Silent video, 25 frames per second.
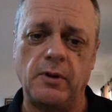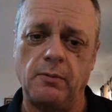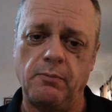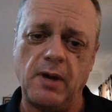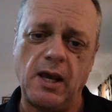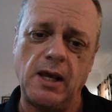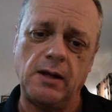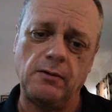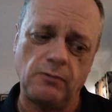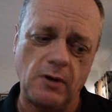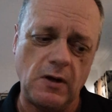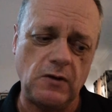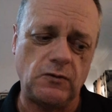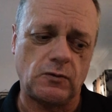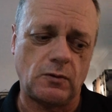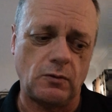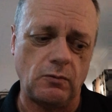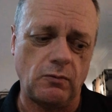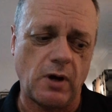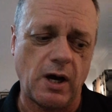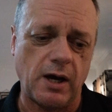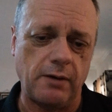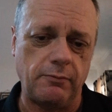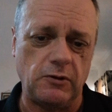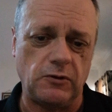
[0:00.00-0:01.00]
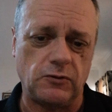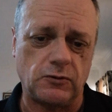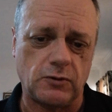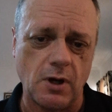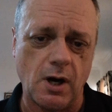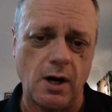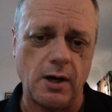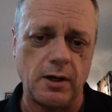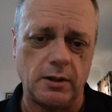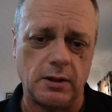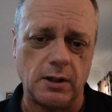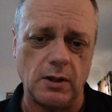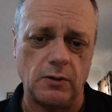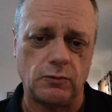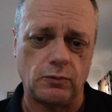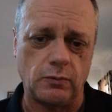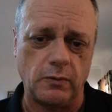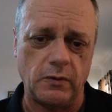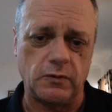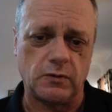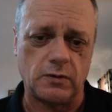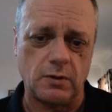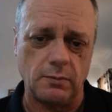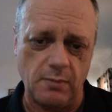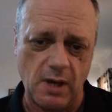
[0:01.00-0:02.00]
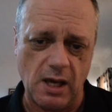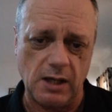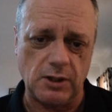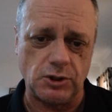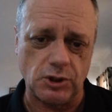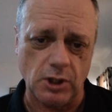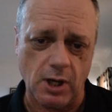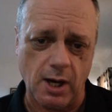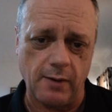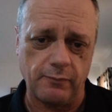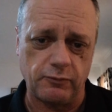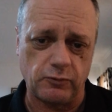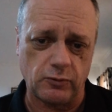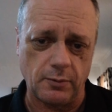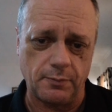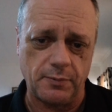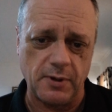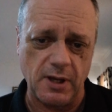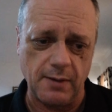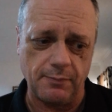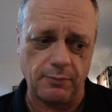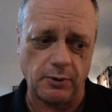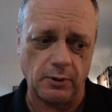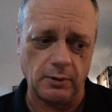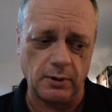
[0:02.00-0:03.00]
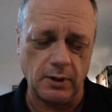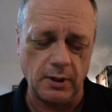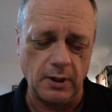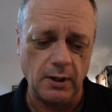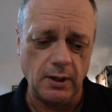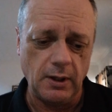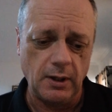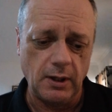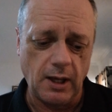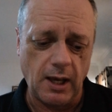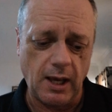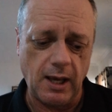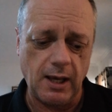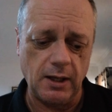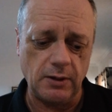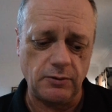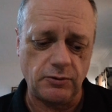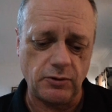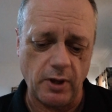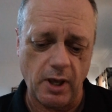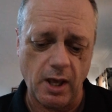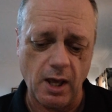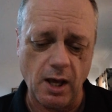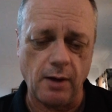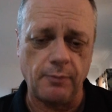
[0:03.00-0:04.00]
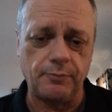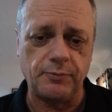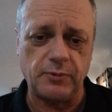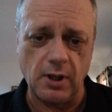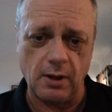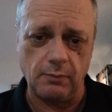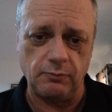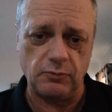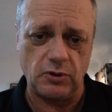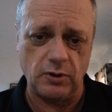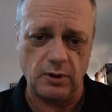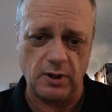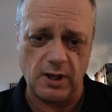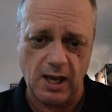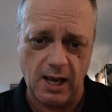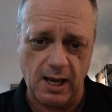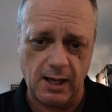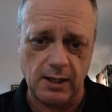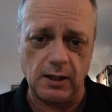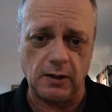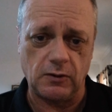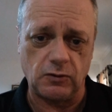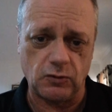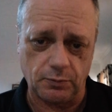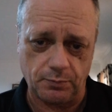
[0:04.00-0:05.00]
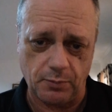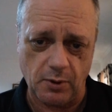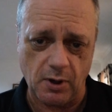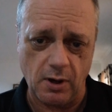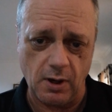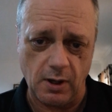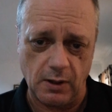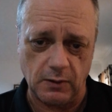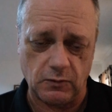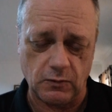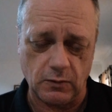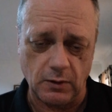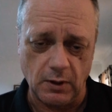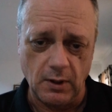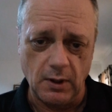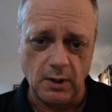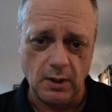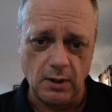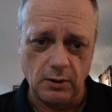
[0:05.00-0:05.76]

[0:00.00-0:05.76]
The main reason why we started this was to make jobs for people and to help them to gain experience,